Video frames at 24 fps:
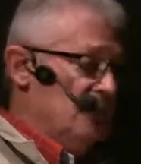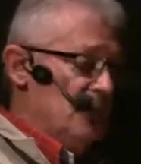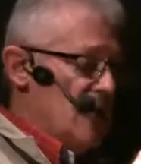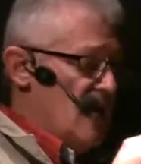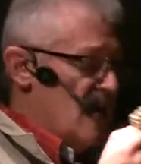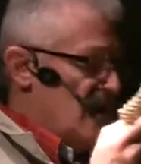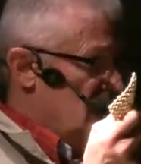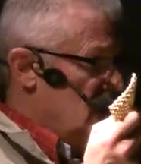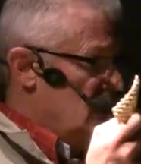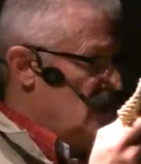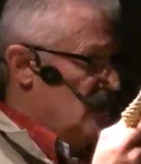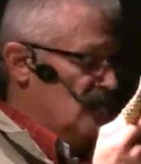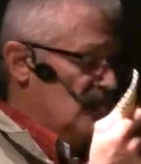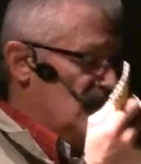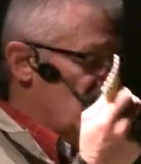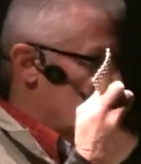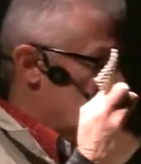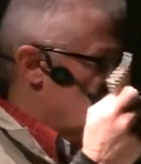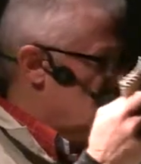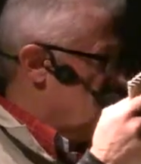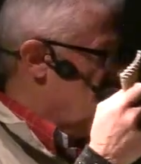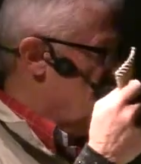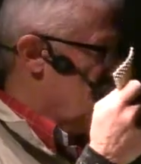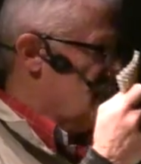and, you know,
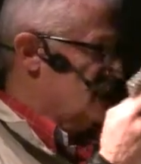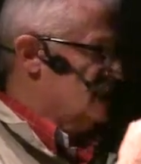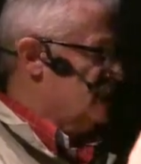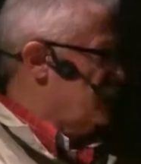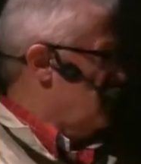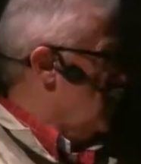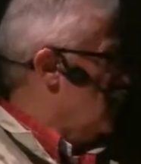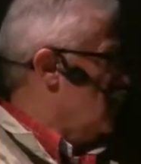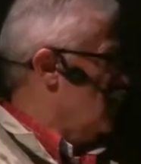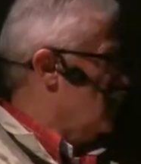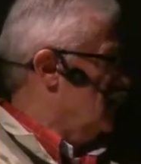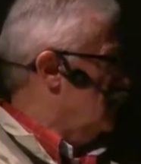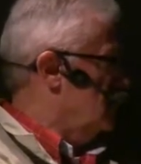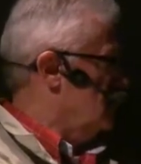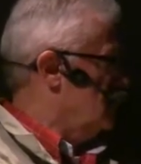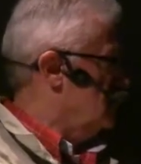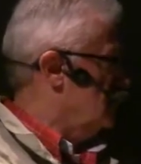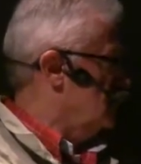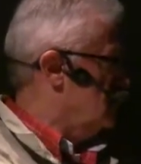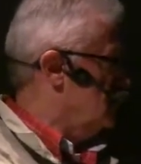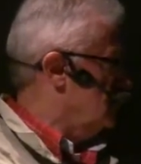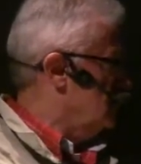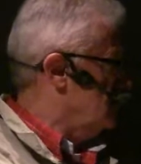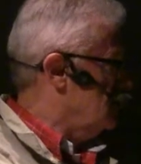that's, that's fine. Uh,
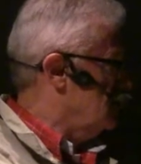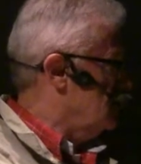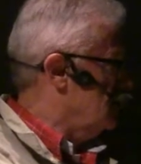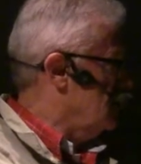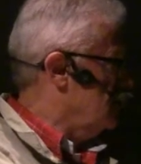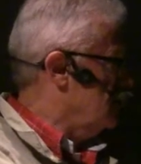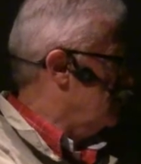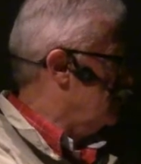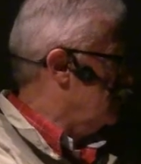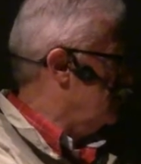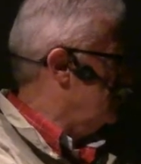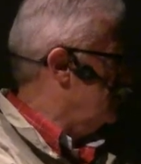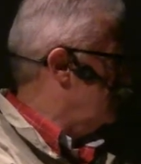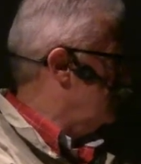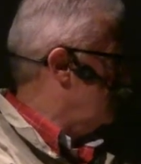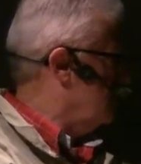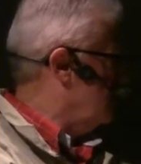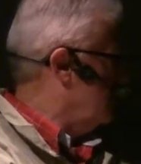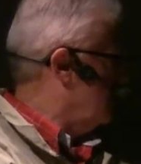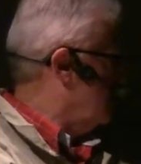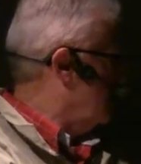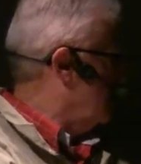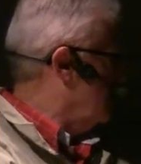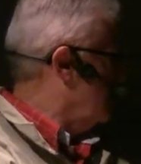a lot of,
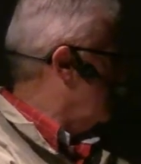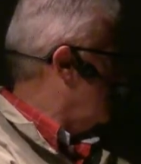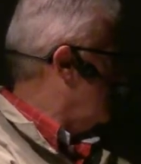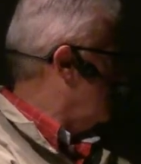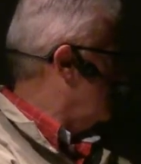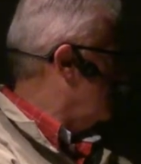uh, a lot